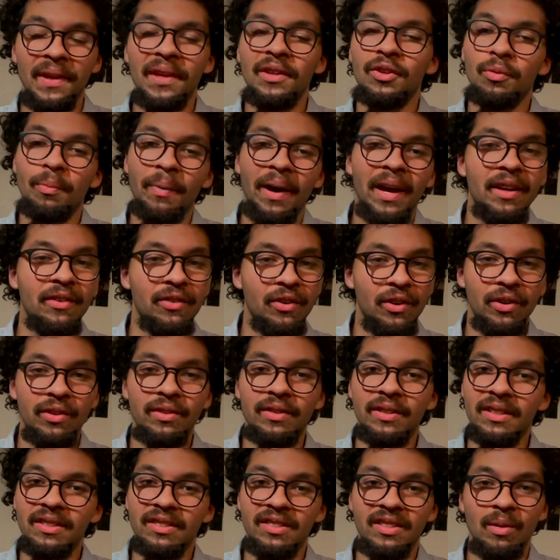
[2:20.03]
And you might have heard
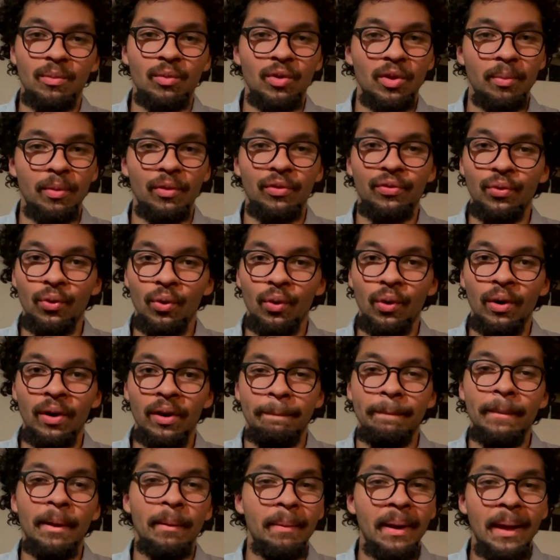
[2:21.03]
this somewhere before,
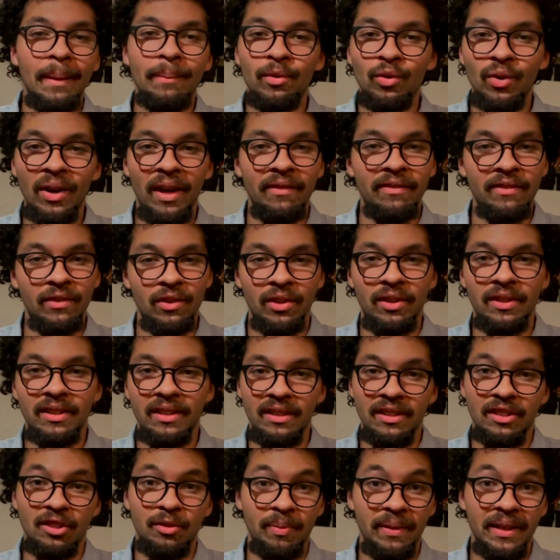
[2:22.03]
but maybe you haven't heard
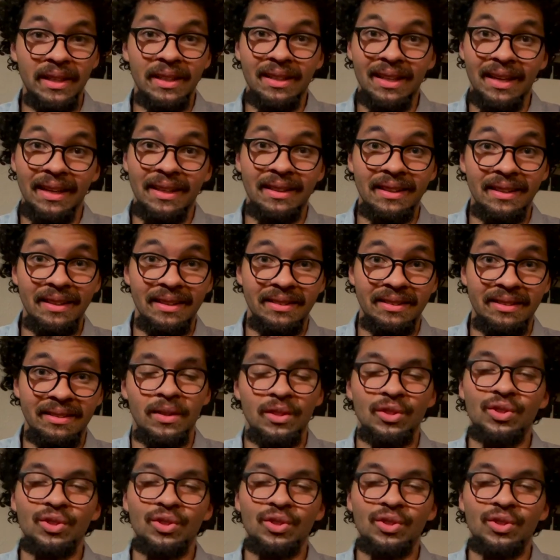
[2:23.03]
it explained like this.